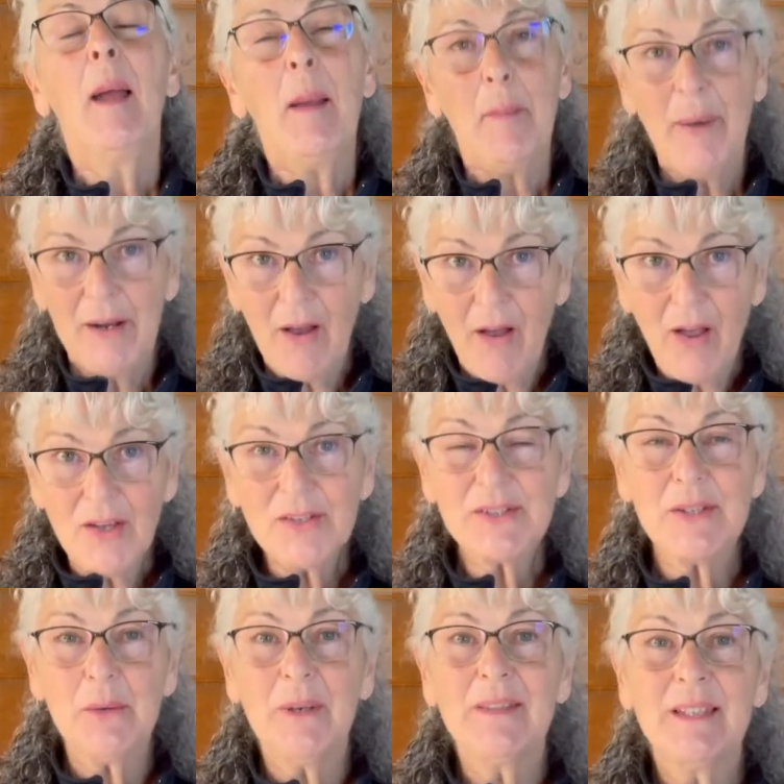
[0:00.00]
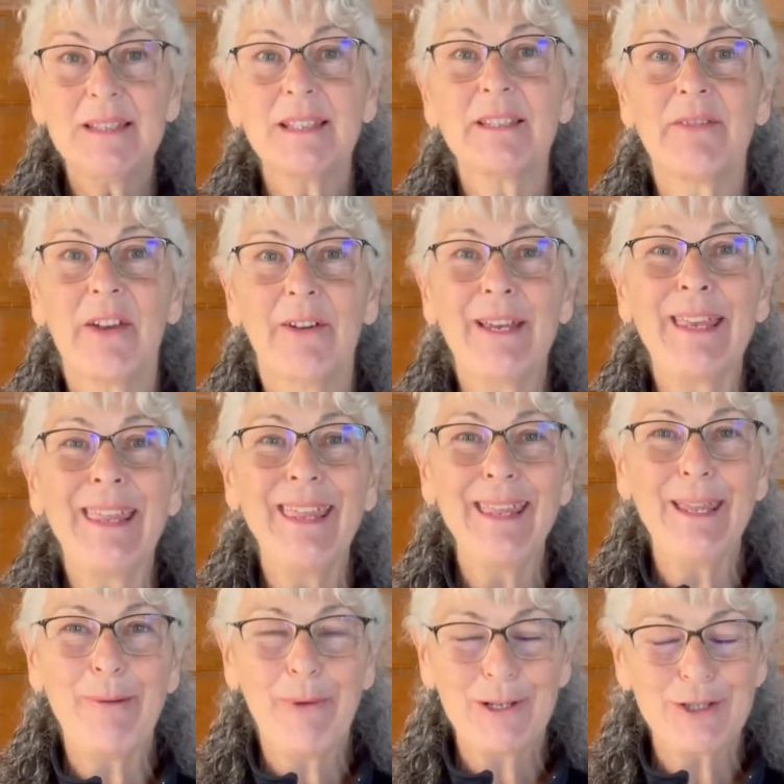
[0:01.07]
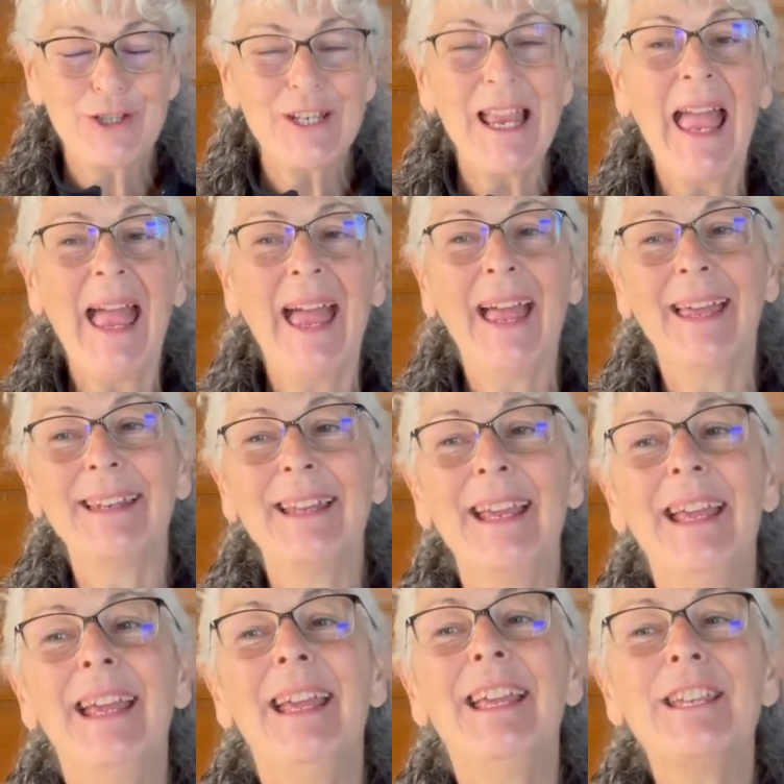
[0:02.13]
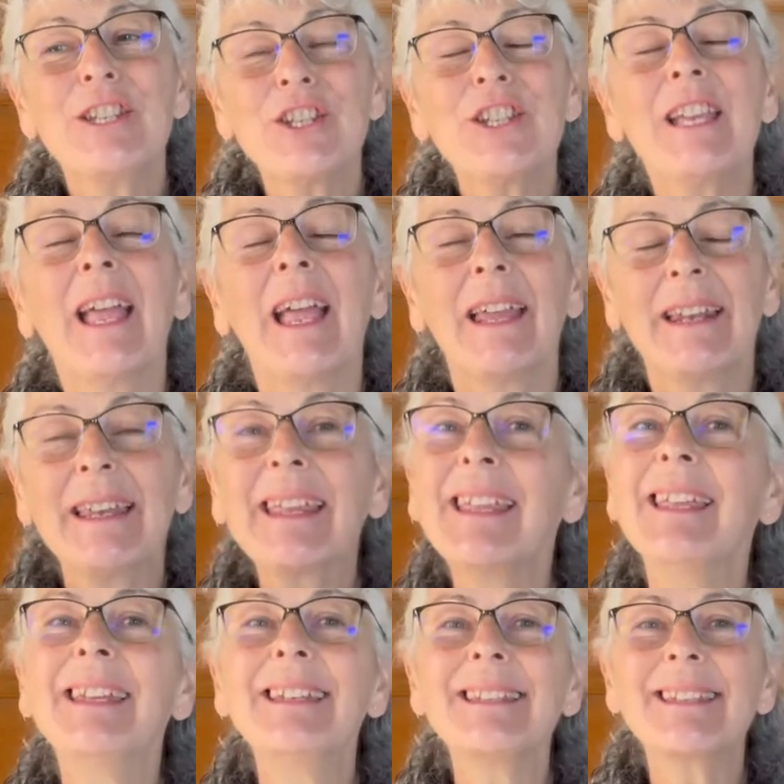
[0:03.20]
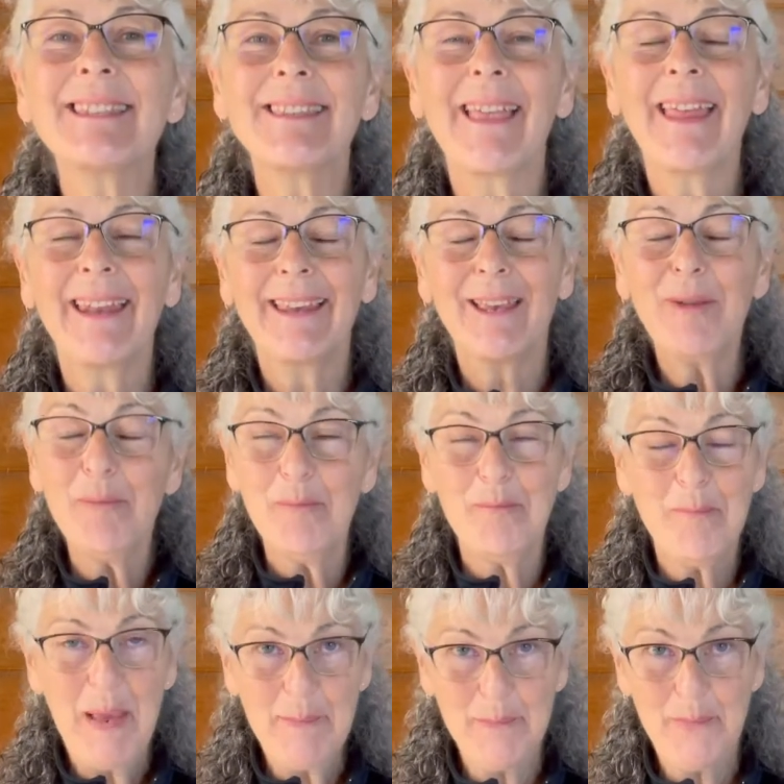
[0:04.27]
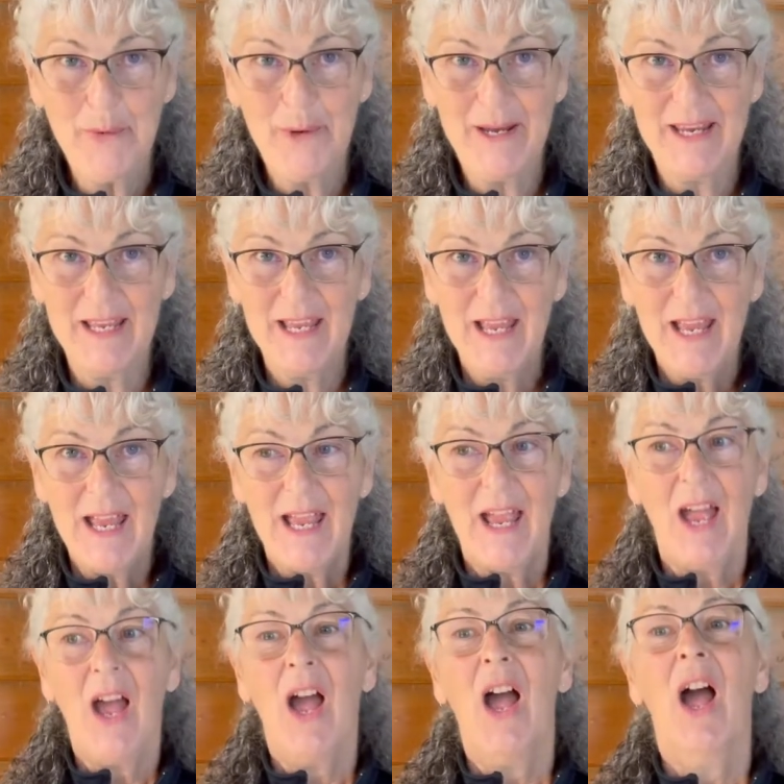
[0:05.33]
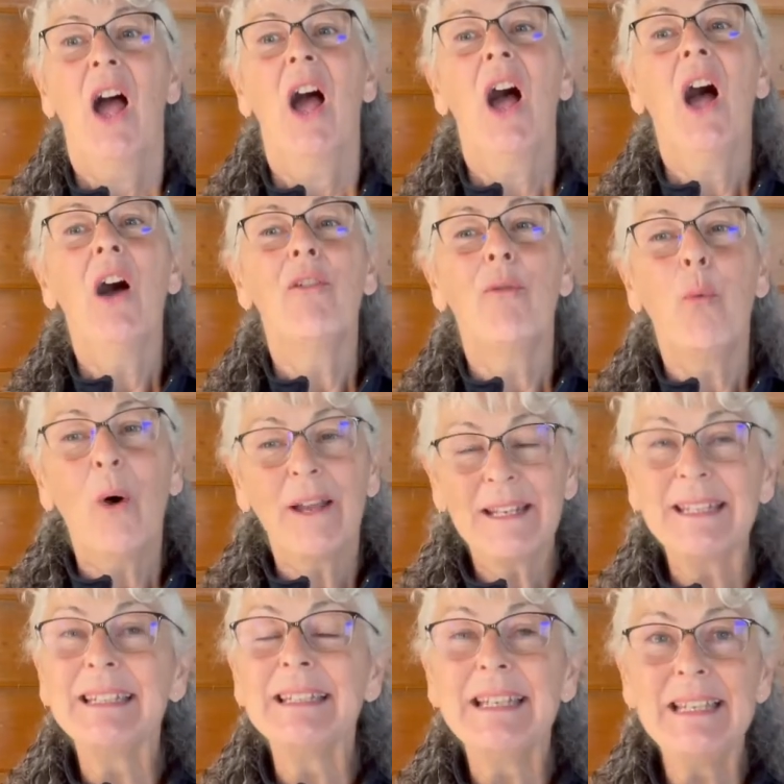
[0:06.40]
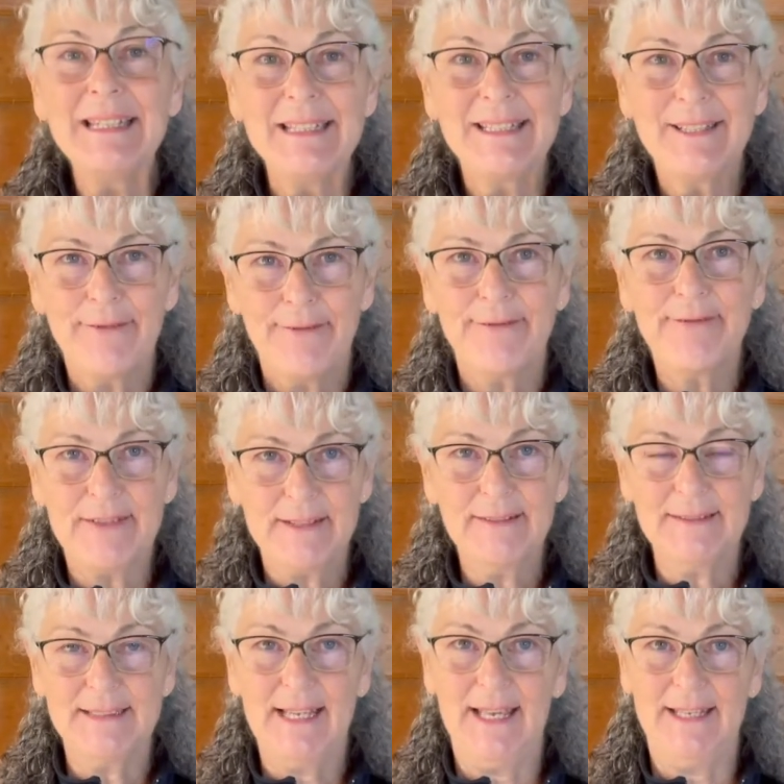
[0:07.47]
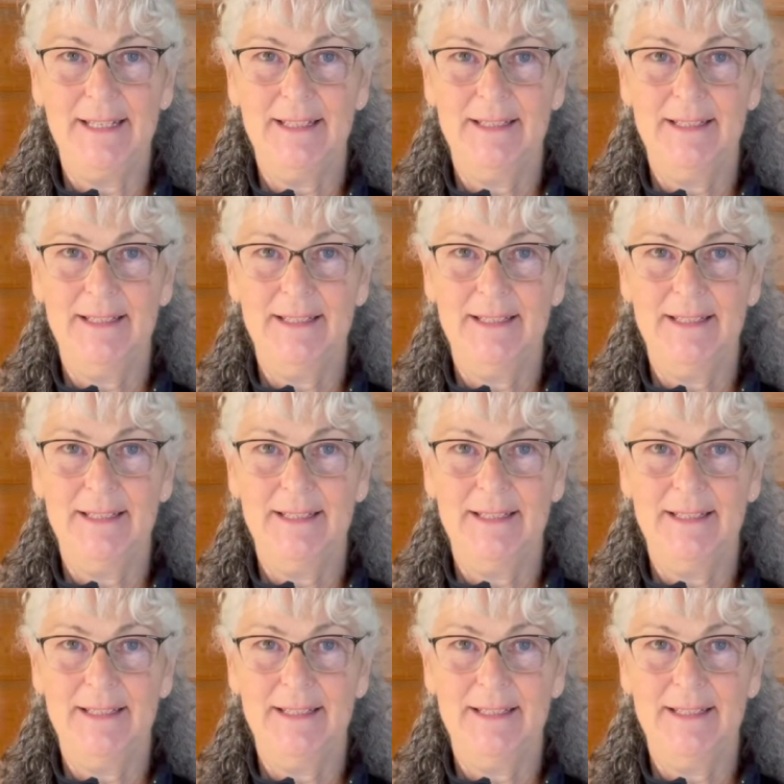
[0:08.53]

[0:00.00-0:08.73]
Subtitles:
But also, and this is very key, what she had is she had a kinesthetic memory of what it needed to feel like.